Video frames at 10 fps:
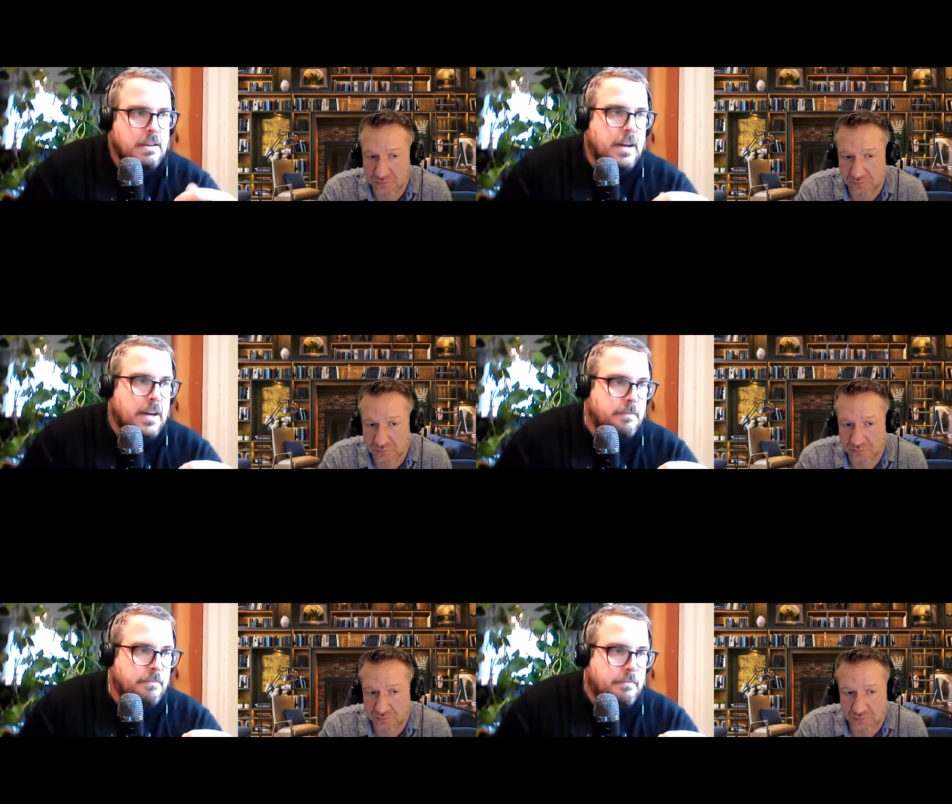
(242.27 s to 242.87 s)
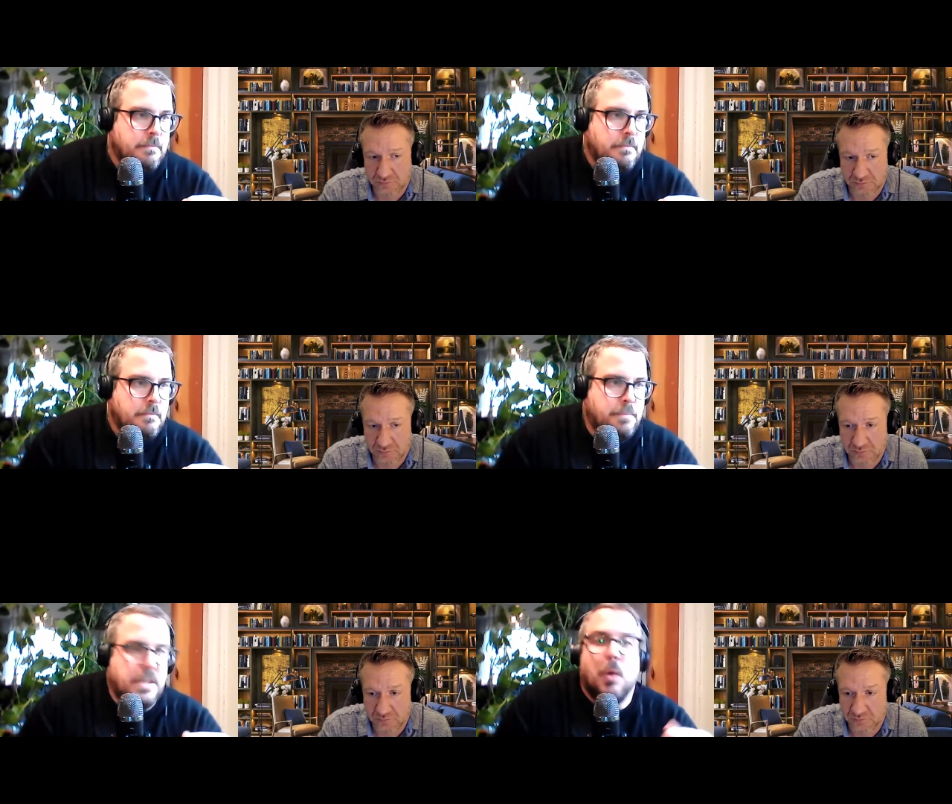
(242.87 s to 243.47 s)
Speaker 1: um,
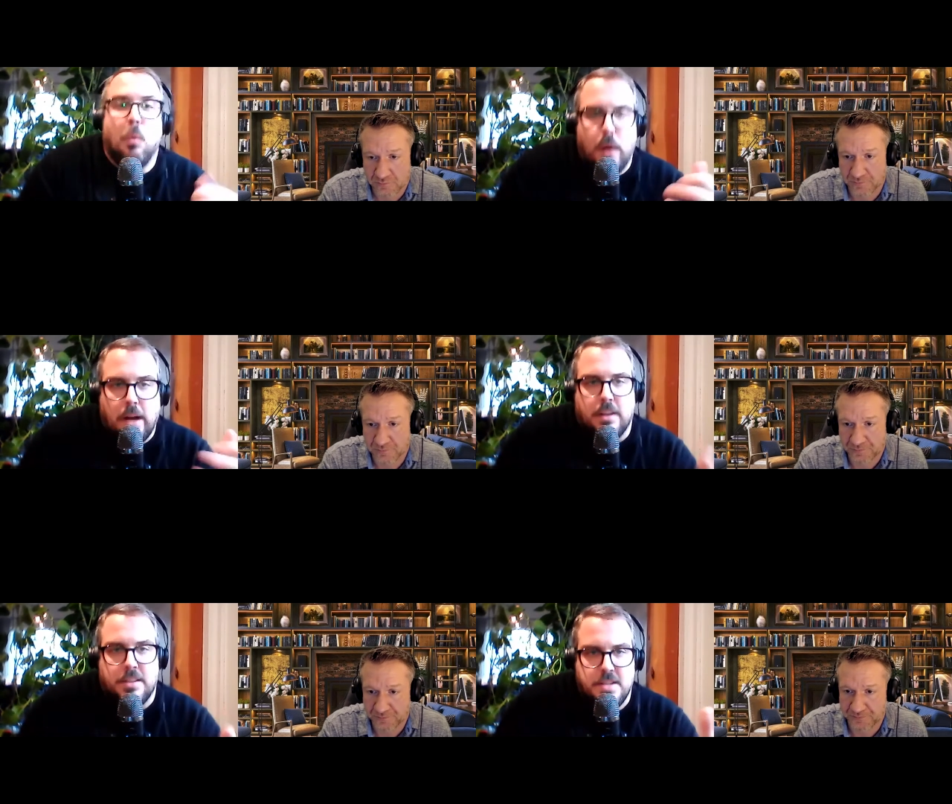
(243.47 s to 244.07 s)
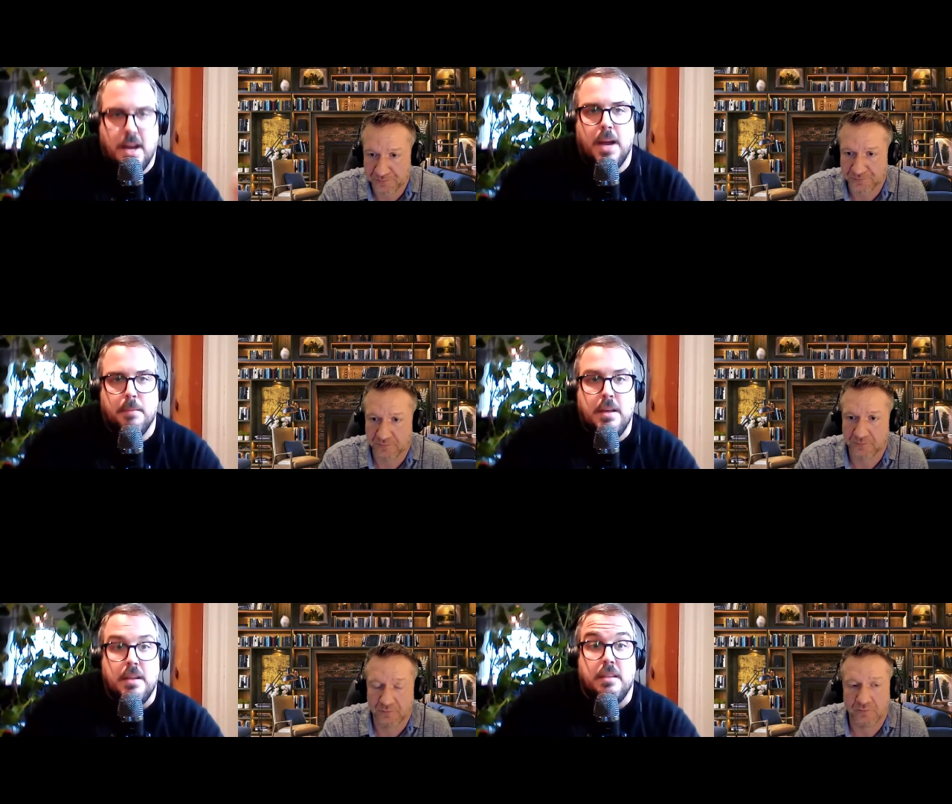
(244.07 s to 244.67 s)
being aware at the
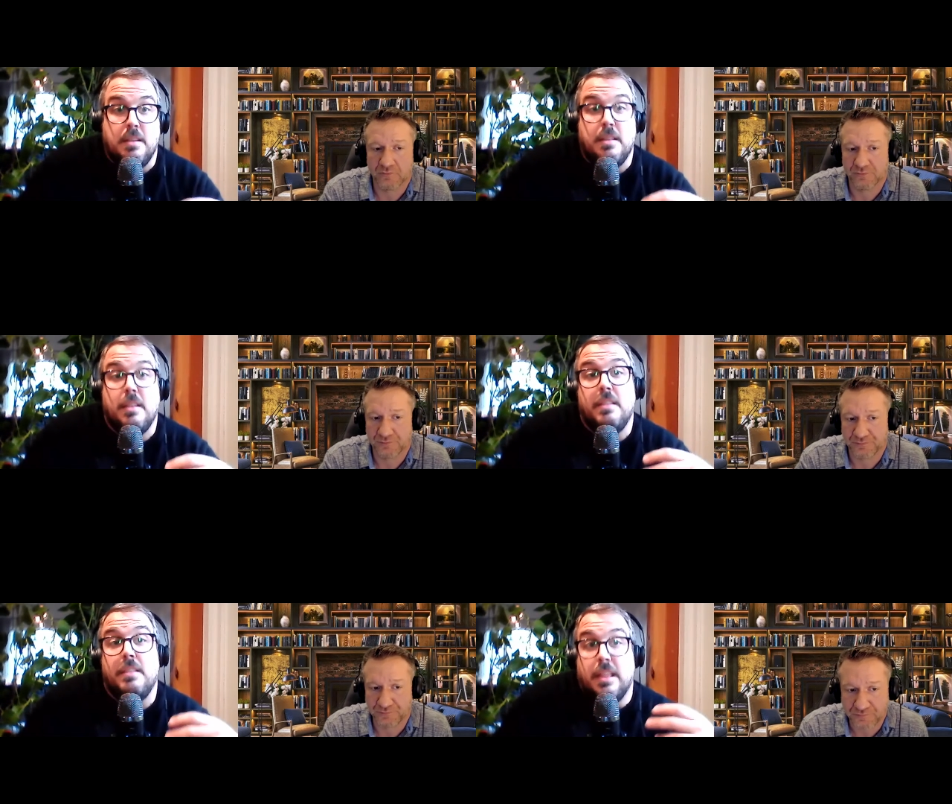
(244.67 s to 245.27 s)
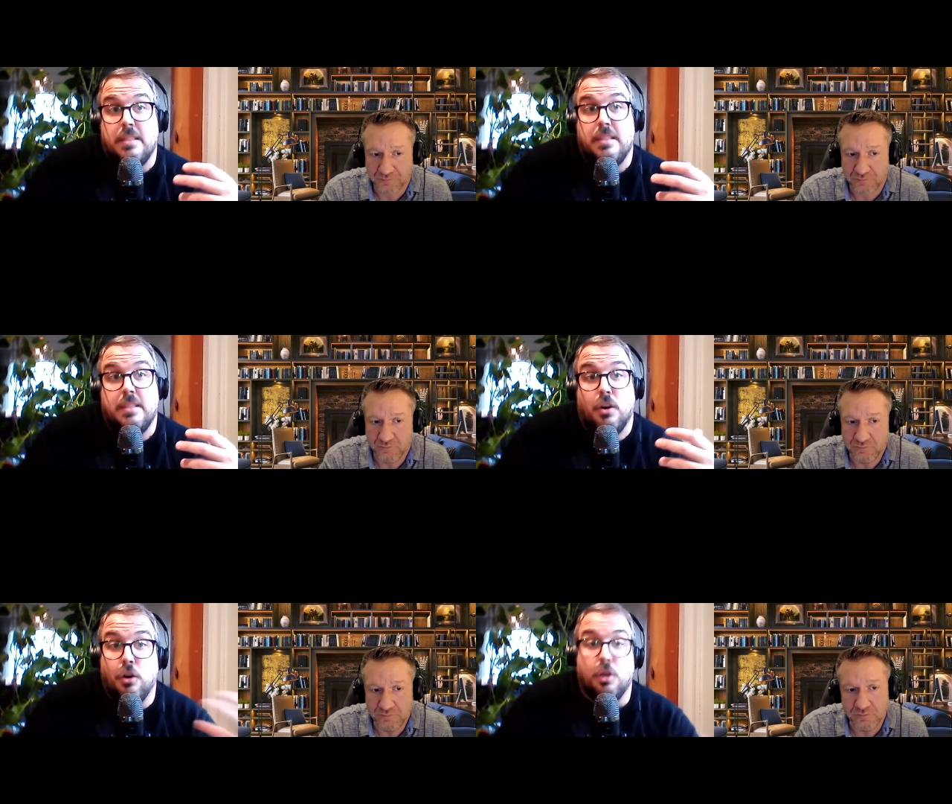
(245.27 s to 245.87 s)
time that
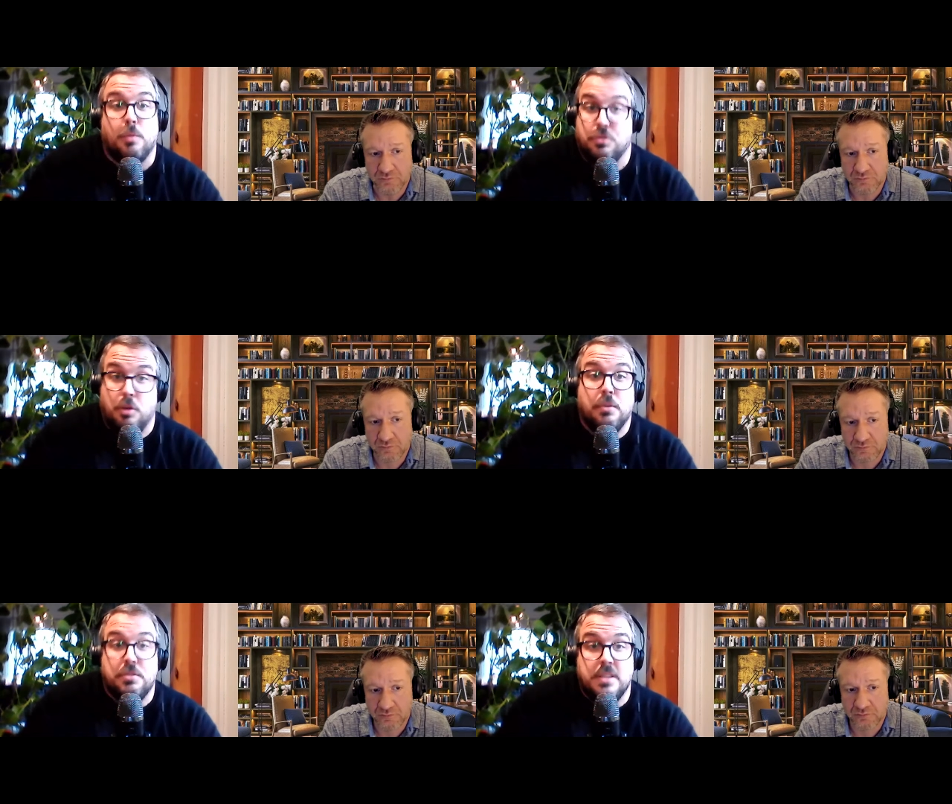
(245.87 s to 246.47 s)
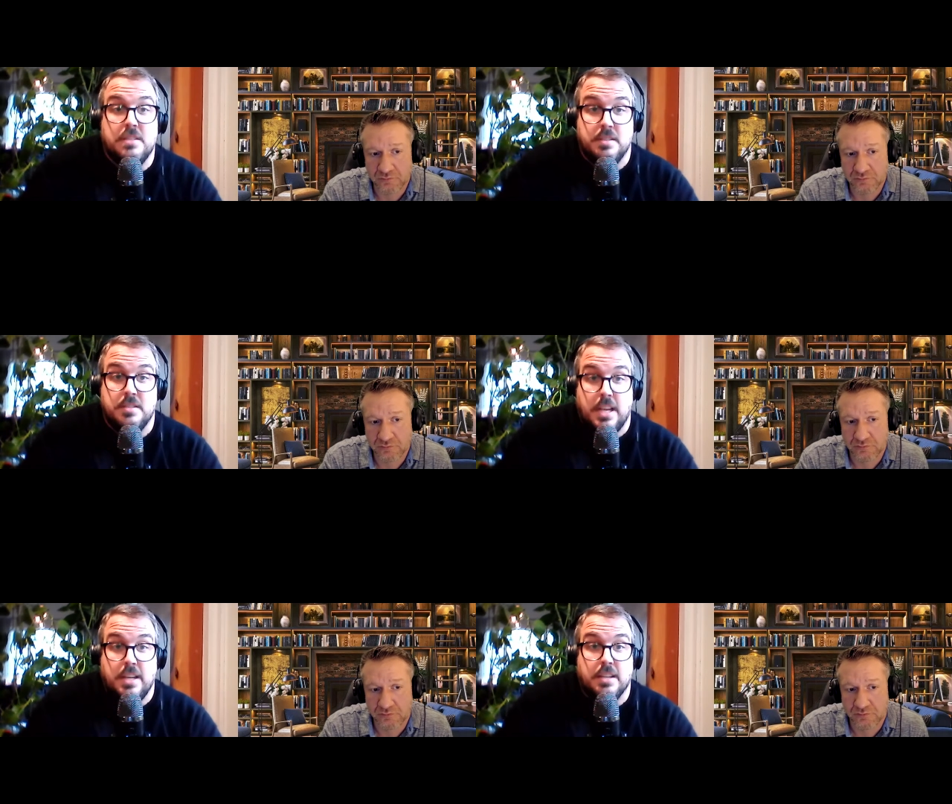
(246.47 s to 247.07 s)
the hook was almost
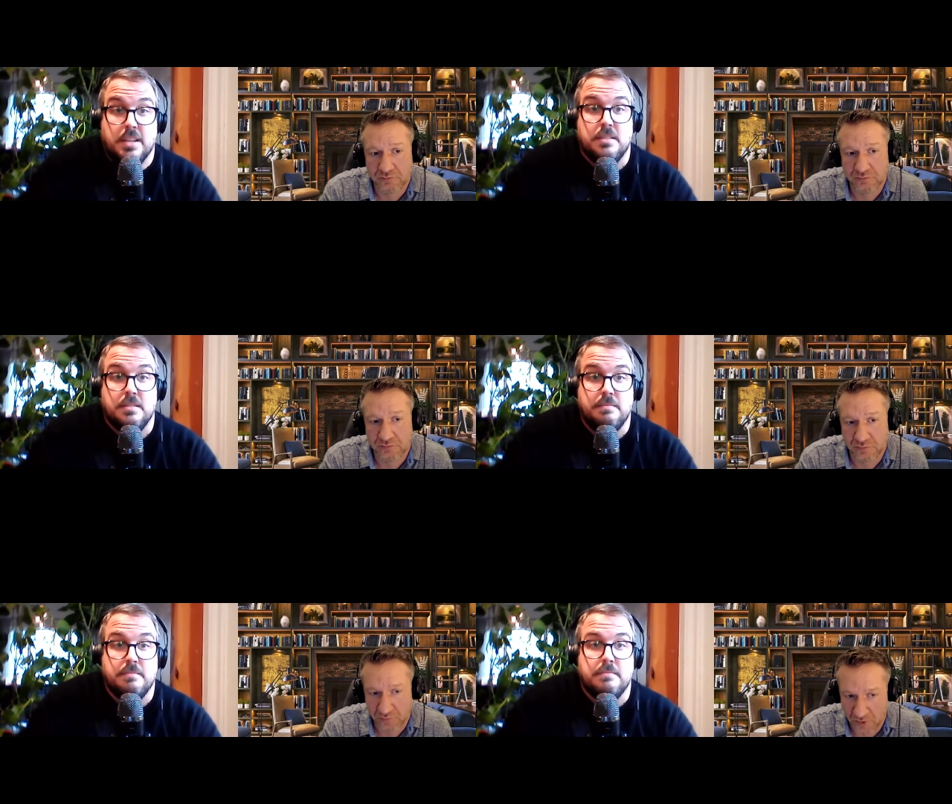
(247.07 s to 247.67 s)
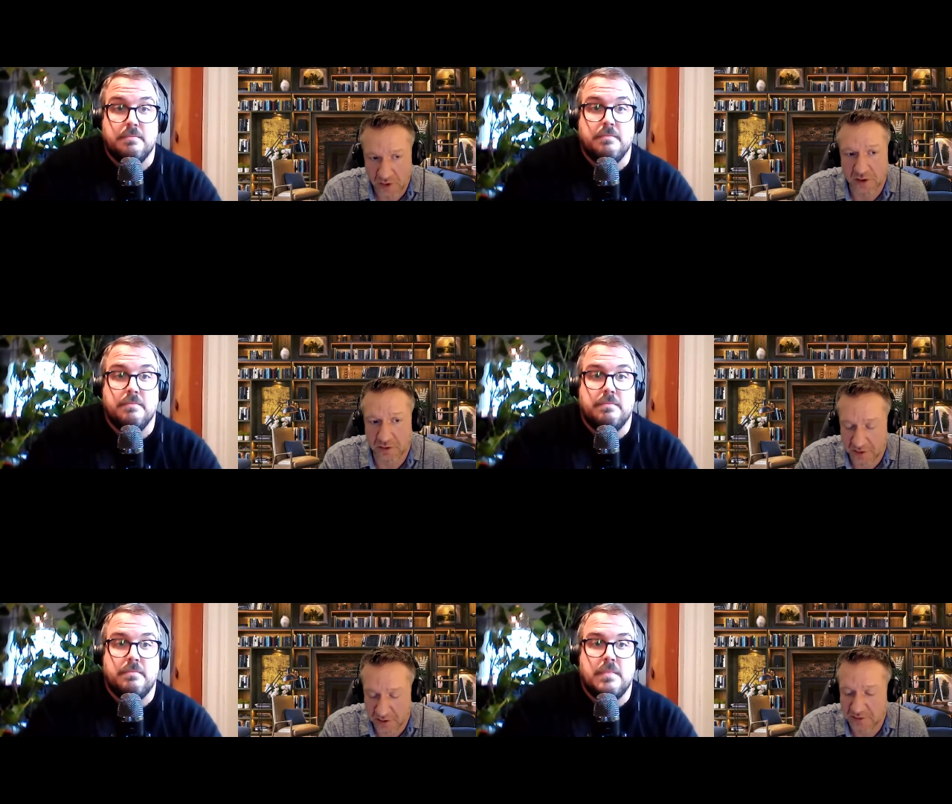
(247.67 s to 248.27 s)
instantaneous.
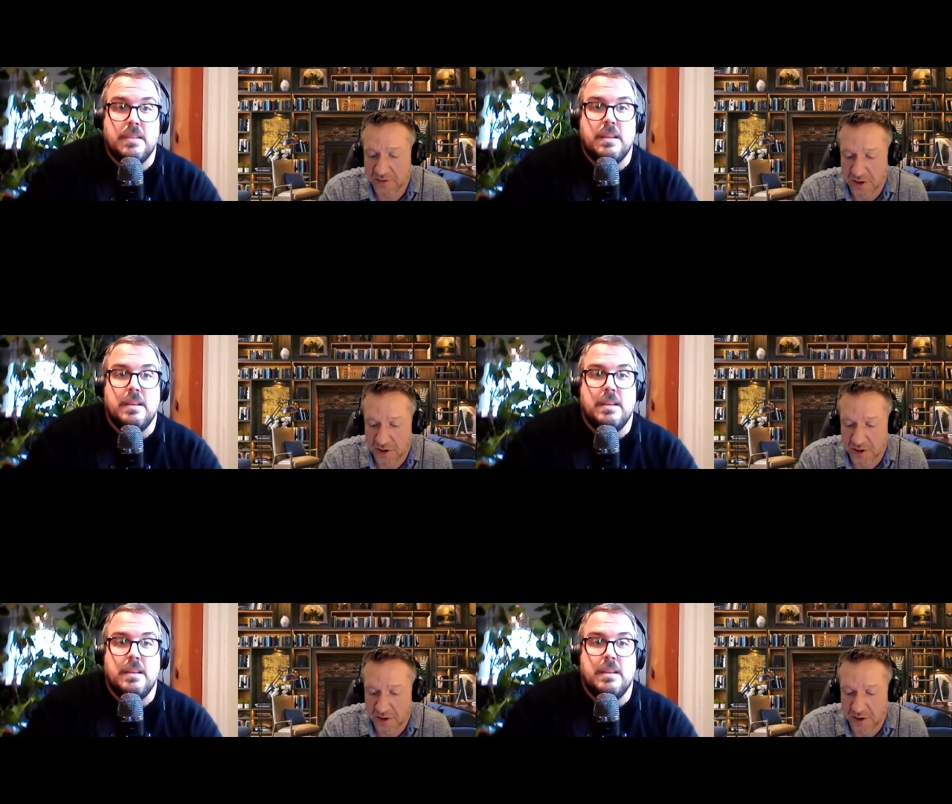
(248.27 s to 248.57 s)
Speaker 2: Okay.